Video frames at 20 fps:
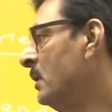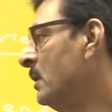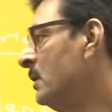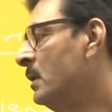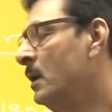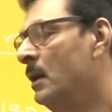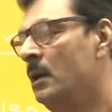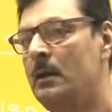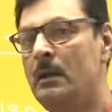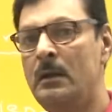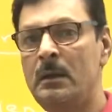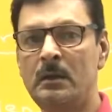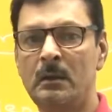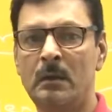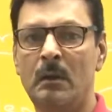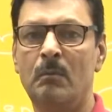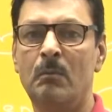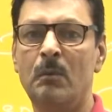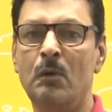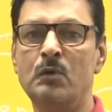The earth
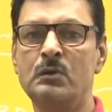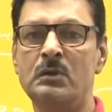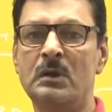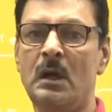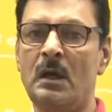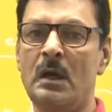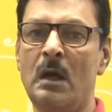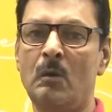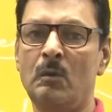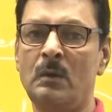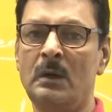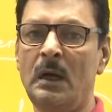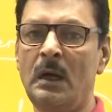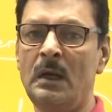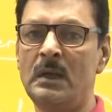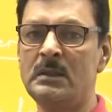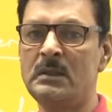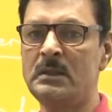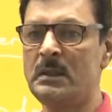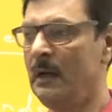moves around the
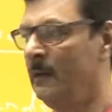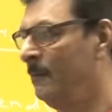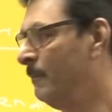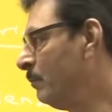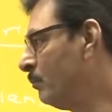sun.